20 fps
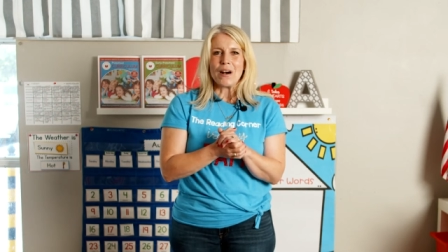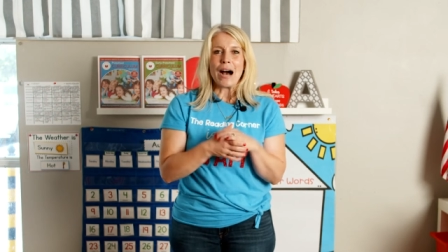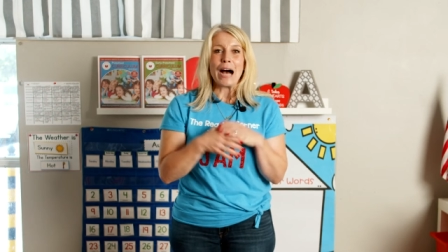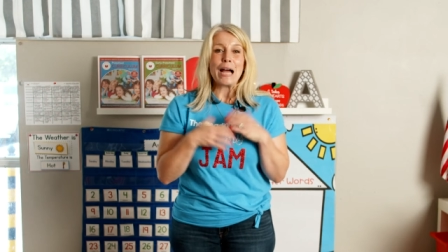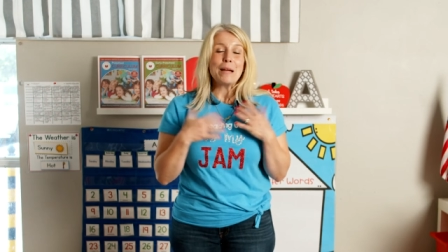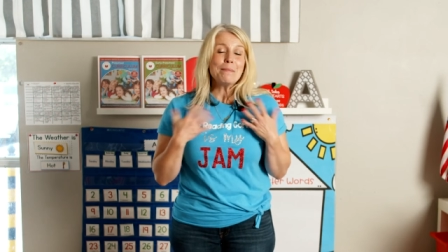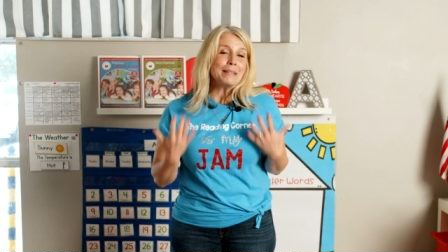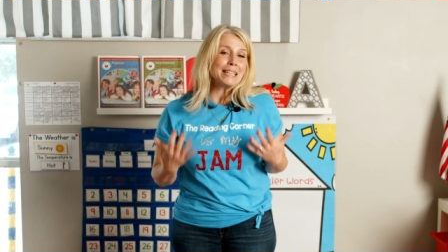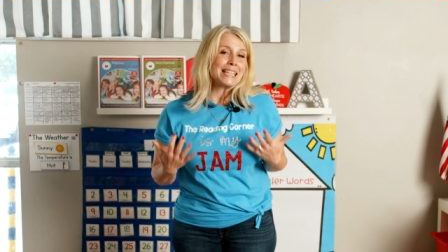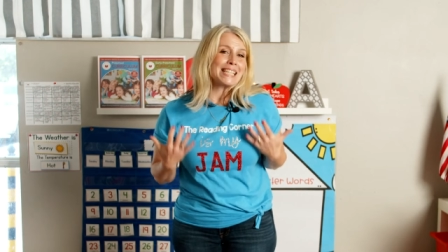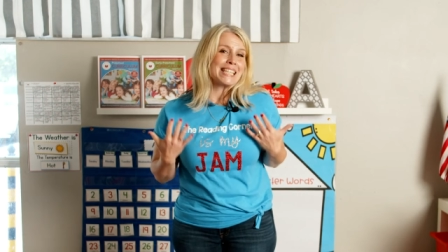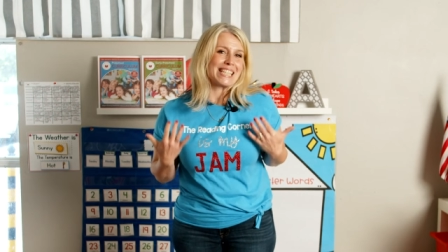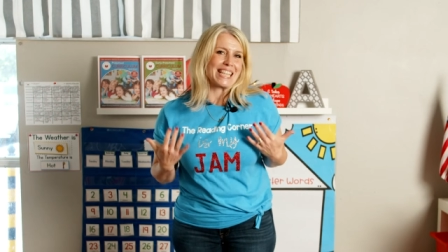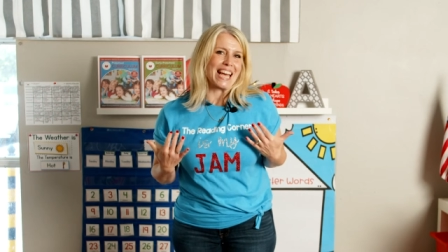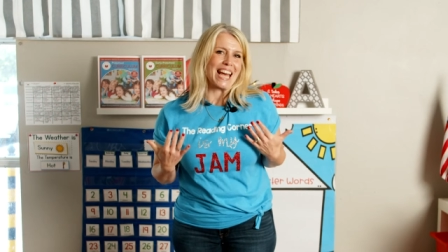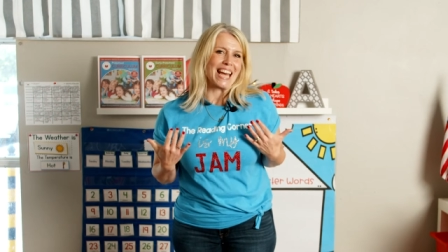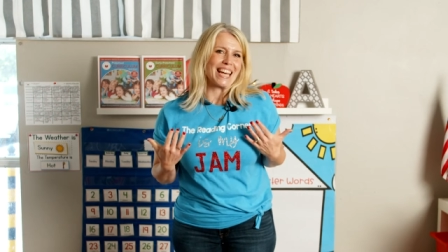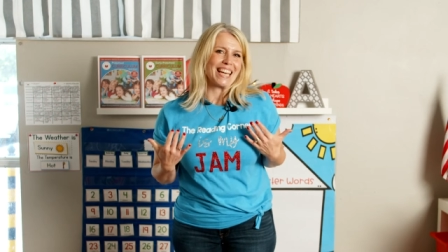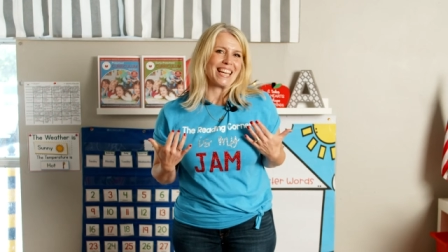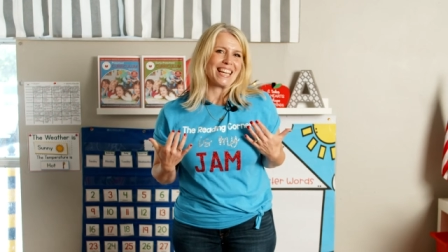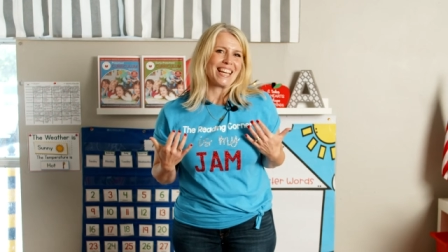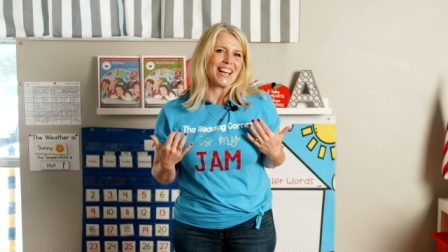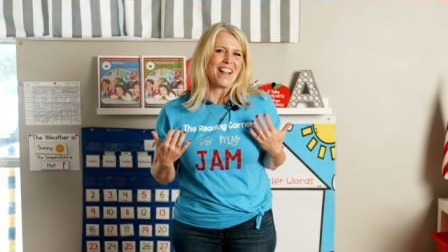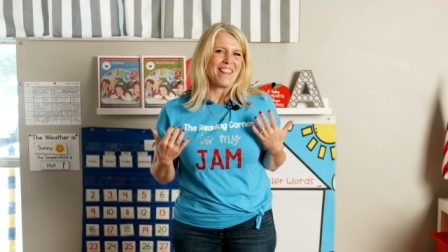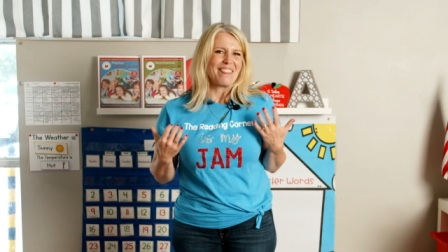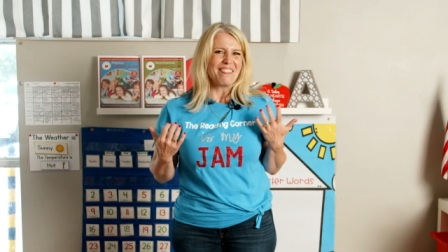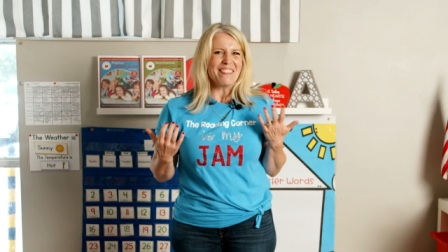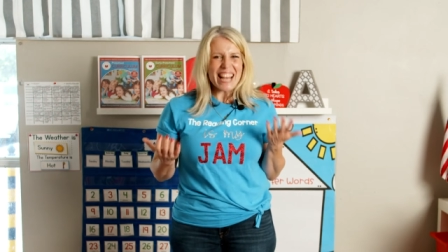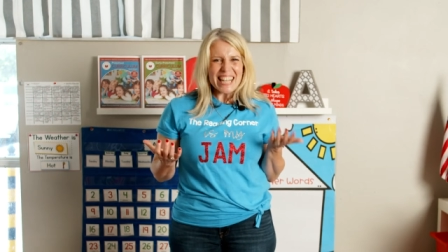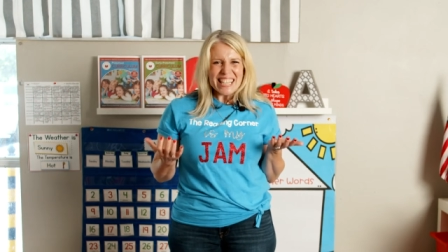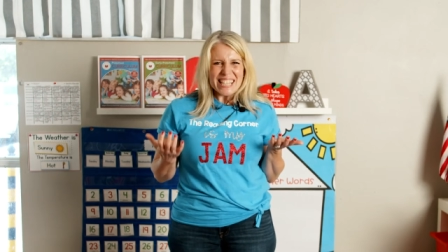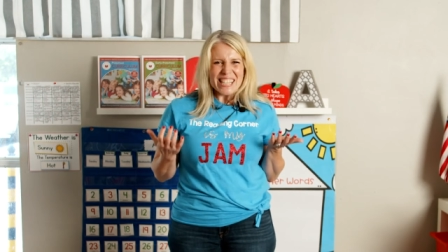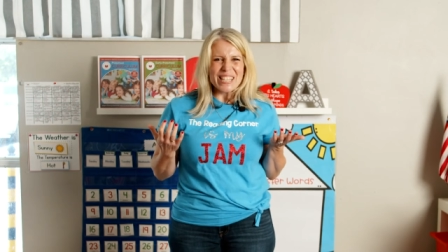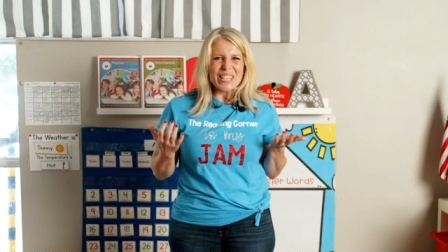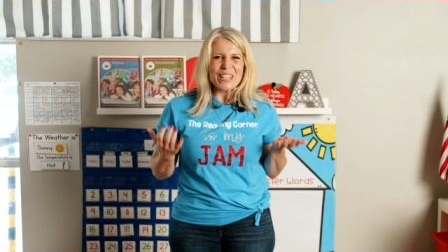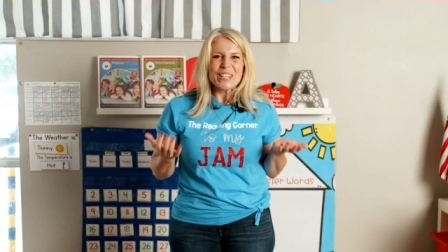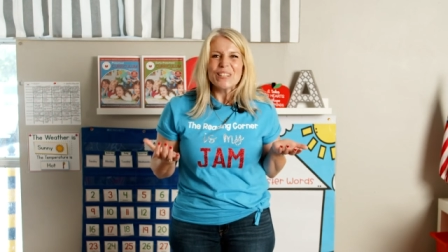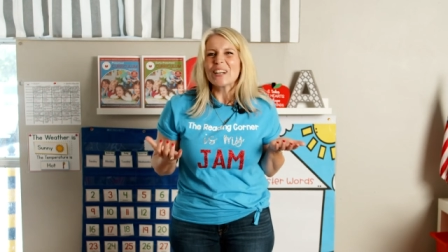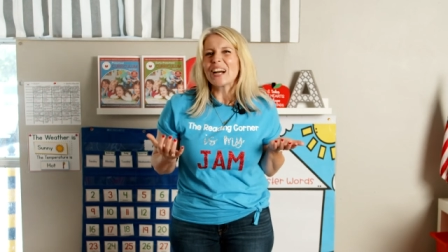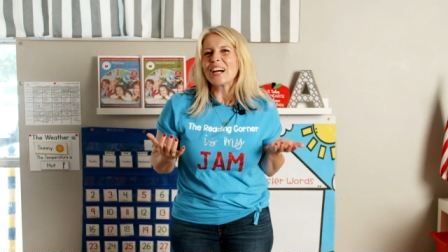I'm gonna say,
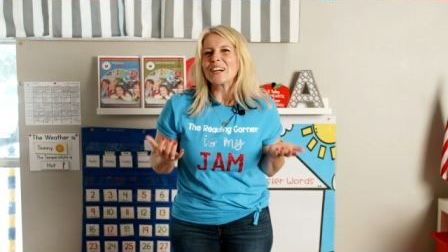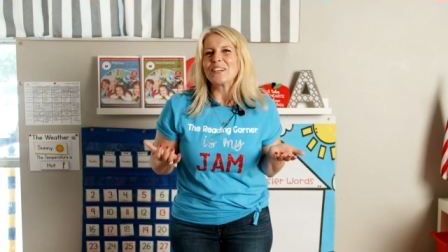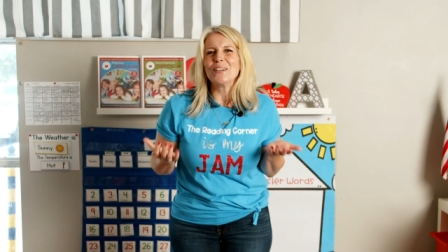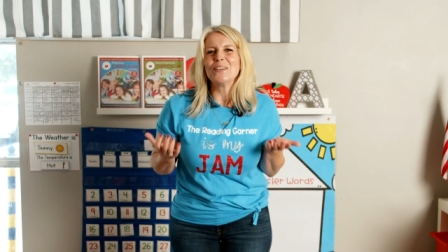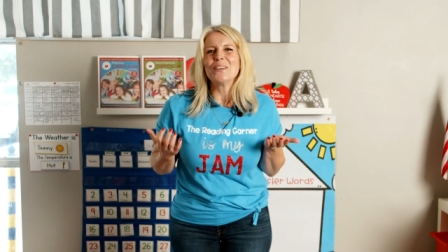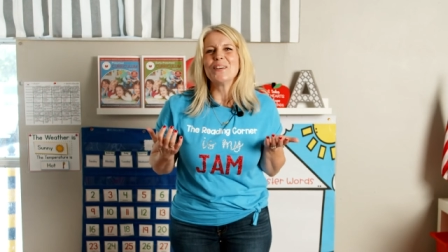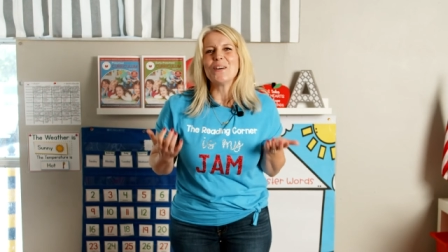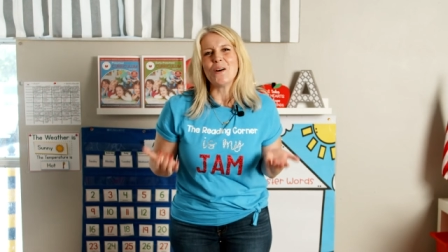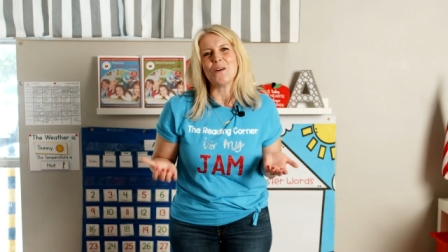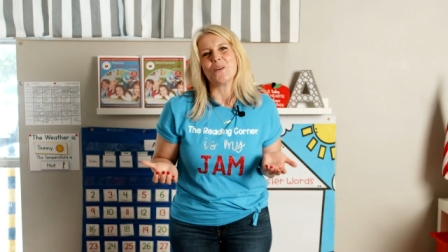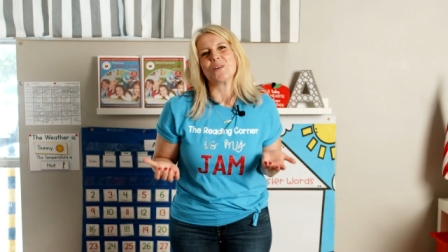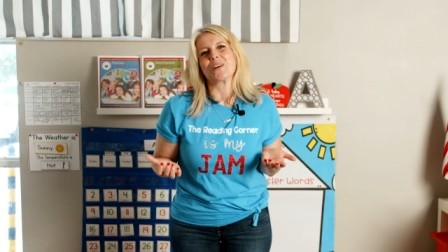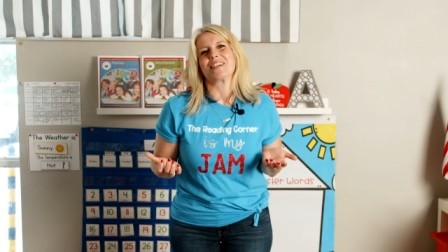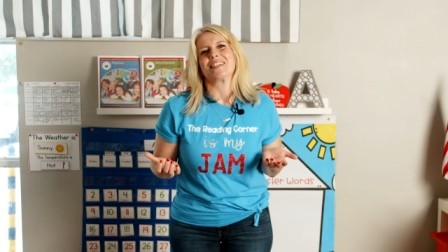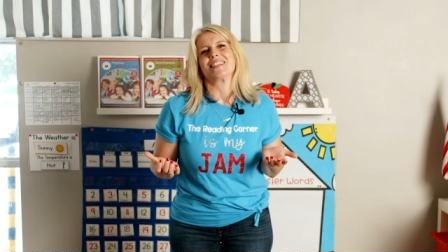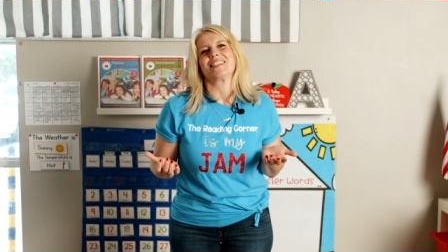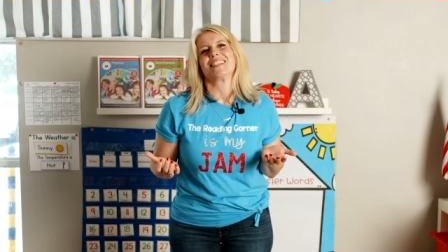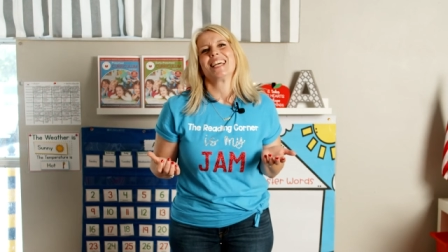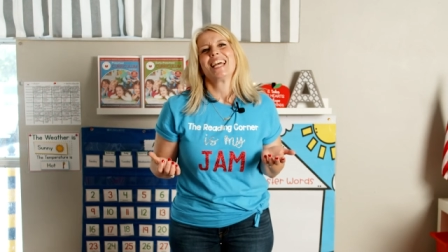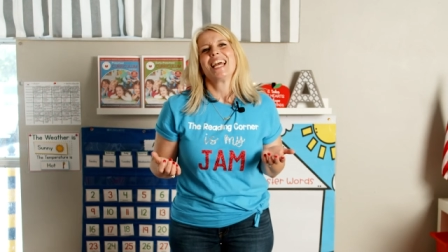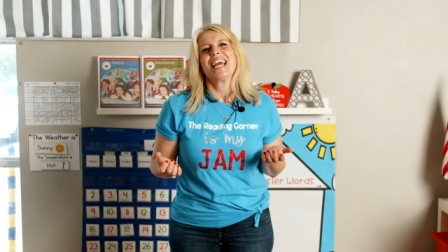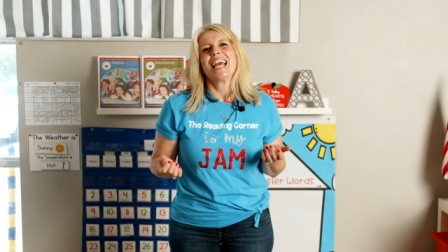let's toot our own horn.